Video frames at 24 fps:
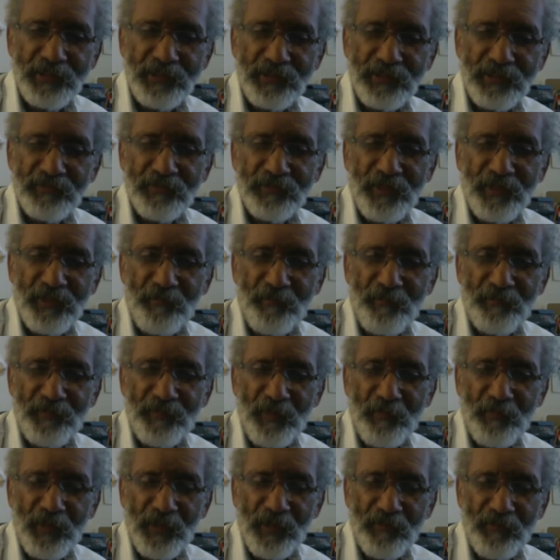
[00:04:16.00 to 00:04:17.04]
from one of
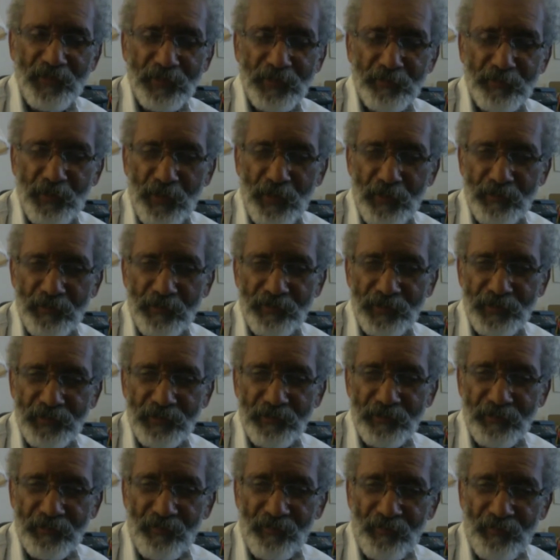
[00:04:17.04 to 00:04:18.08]
his poems.
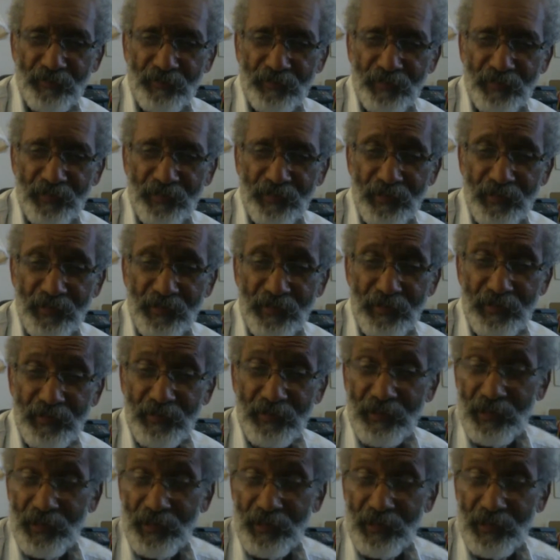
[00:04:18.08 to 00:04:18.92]
And I